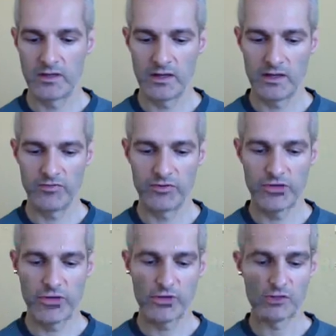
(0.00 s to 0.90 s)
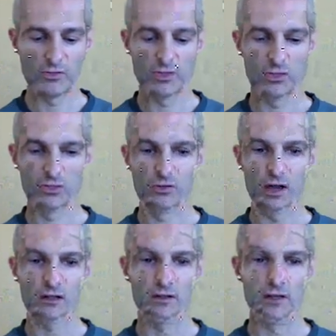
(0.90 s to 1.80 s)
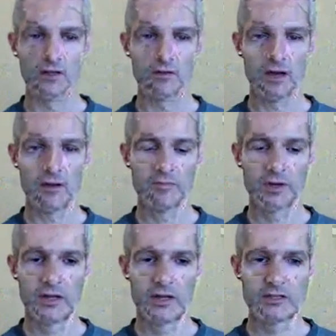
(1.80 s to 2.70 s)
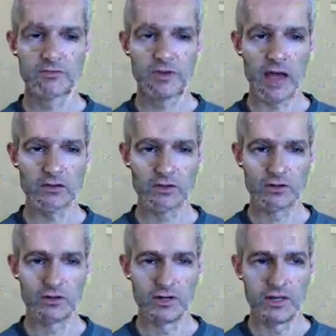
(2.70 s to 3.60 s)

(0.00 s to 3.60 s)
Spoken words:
if you're taking the pill directly, but it is a factor.